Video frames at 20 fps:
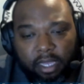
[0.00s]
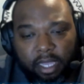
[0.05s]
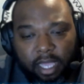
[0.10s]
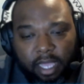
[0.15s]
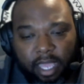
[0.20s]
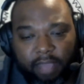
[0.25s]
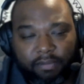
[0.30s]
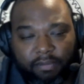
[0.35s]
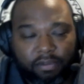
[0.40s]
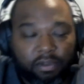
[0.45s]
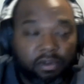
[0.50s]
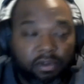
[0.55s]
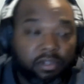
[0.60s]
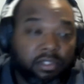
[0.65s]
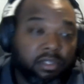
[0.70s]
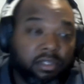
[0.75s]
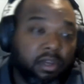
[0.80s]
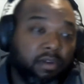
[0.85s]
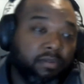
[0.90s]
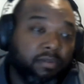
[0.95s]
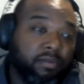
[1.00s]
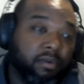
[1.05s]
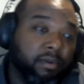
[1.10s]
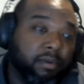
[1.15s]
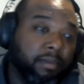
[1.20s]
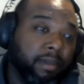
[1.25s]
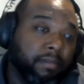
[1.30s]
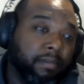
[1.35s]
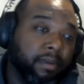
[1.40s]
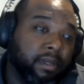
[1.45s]
having yourself
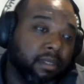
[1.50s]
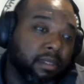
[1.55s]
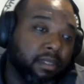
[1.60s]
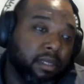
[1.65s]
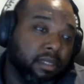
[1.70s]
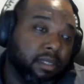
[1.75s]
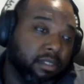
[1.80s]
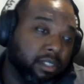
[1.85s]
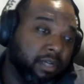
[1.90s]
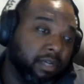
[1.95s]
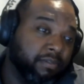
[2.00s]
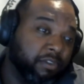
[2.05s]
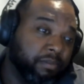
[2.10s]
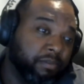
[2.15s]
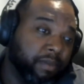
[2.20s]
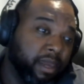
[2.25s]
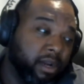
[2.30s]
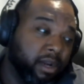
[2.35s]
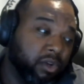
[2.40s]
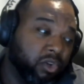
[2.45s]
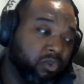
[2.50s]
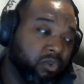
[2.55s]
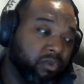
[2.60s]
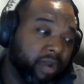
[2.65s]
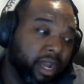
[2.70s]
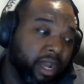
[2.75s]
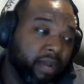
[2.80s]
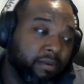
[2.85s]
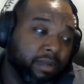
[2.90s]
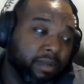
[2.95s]
or maybe a service manager
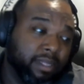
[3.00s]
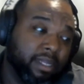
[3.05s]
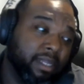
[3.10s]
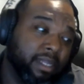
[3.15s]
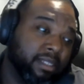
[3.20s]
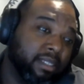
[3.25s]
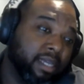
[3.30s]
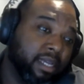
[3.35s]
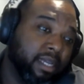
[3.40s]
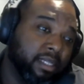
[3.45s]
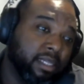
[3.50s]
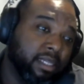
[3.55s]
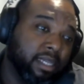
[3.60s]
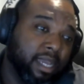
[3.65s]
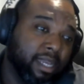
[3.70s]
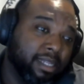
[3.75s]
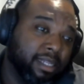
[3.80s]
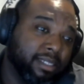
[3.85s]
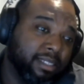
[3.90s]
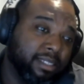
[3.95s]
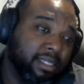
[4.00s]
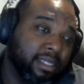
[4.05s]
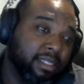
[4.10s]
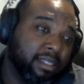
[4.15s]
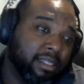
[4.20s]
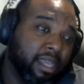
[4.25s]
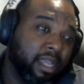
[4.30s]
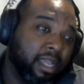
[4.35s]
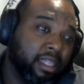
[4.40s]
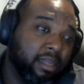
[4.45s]
with that tech to see
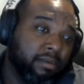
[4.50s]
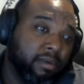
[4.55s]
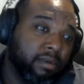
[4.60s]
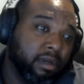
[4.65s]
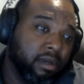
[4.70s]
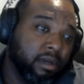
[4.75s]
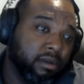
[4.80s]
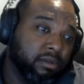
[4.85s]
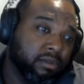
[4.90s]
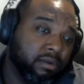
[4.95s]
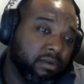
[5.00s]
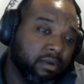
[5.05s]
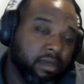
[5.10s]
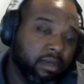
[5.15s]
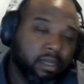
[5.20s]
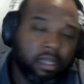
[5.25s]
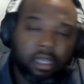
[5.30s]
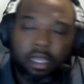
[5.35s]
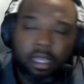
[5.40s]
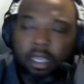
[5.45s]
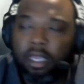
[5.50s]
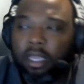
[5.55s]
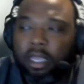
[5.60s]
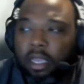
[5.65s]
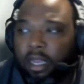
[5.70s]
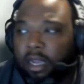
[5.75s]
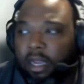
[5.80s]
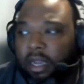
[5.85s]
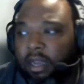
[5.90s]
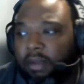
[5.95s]
exactly what goes on
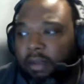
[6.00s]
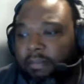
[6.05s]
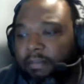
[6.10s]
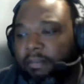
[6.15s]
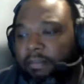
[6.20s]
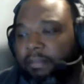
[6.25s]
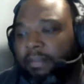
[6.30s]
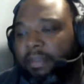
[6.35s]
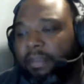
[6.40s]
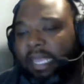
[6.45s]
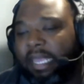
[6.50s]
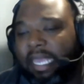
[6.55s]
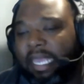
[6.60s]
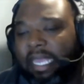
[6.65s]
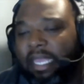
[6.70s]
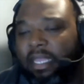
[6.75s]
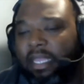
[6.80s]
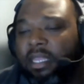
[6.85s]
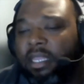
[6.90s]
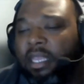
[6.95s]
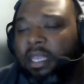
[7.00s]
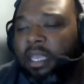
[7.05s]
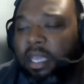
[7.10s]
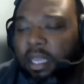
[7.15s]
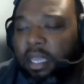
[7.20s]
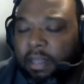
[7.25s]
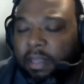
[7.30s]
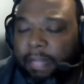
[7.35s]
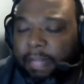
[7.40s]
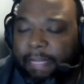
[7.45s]
and
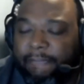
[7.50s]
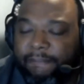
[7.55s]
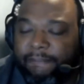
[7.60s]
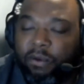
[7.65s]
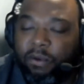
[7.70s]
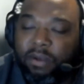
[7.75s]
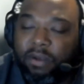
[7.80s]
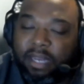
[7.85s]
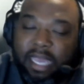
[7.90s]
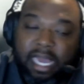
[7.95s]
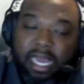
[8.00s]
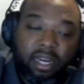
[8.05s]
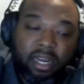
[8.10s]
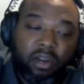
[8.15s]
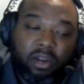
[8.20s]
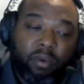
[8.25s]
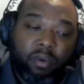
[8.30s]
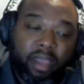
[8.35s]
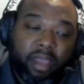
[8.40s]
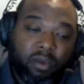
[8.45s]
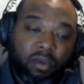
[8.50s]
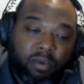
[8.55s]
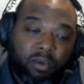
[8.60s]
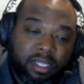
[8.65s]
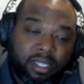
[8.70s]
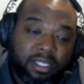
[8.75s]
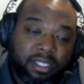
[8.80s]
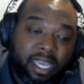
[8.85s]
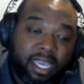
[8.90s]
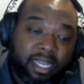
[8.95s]
doing that in a way where
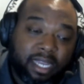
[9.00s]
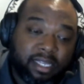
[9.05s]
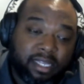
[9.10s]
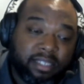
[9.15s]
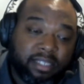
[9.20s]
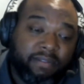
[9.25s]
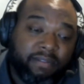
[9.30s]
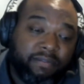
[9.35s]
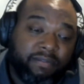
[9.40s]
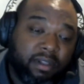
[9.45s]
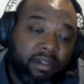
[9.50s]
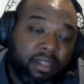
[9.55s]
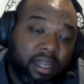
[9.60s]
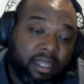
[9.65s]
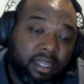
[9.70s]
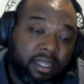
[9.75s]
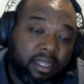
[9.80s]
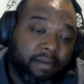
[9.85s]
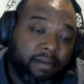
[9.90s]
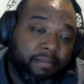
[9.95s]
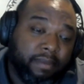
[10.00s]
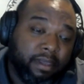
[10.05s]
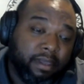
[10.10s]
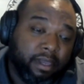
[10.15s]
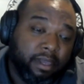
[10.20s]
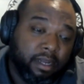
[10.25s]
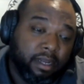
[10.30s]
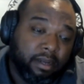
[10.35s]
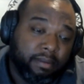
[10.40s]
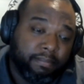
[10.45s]
the tech doesn't feel like they're
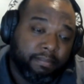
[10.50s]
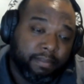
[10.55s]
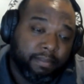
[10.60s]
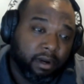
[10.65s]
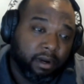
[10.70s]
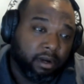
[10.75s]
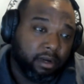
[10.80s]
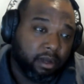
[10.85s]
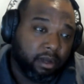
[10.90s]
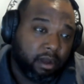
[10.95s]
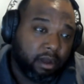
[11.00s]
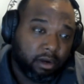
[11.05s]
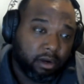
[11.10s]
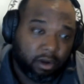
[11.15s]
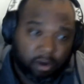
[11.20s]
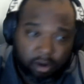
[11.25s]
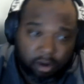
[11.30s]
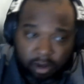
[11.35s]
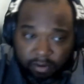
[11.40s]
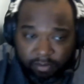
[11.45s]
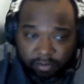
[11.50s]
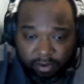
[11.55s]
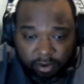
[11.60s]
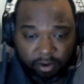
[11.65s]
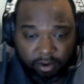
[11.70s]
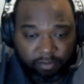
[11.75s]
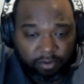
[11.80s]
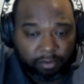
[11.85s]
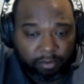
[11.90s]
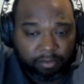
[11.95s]
being bird dog or hovered
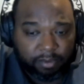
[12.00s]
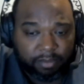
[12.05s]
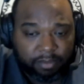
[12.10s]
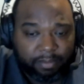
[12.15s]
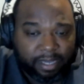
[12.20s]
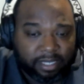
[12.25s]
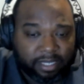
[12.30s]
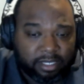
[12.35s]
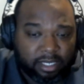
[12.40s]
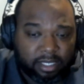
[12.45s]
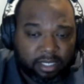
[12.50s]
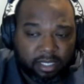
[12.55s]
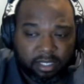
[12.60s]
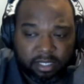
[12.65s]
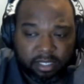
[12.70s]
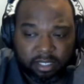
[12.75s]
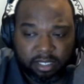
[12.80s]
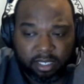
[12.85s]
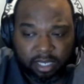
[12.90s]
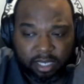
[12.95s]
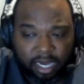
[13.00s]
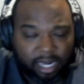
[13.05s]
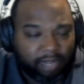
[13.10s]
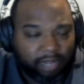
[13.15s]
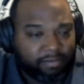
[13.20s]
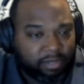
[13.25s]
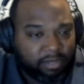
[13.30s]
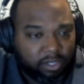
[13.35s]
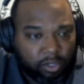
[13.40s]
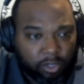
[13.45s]
over, but basically just a
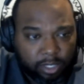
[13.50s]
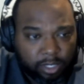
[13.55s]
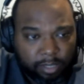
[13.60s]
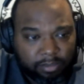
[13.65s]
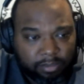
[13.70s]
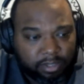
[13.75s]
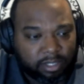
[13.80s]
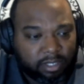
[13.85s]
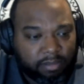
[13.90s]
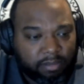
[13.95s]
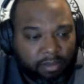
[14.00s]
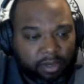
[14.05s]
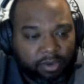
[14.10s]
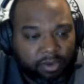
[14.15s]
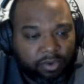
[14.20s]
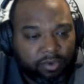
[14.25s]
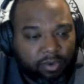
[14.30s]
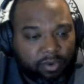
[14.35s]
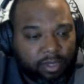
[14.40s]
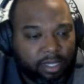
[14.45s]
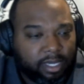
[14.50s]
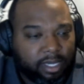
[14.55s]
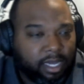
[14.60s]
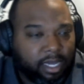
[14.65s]
tune up just to making sure they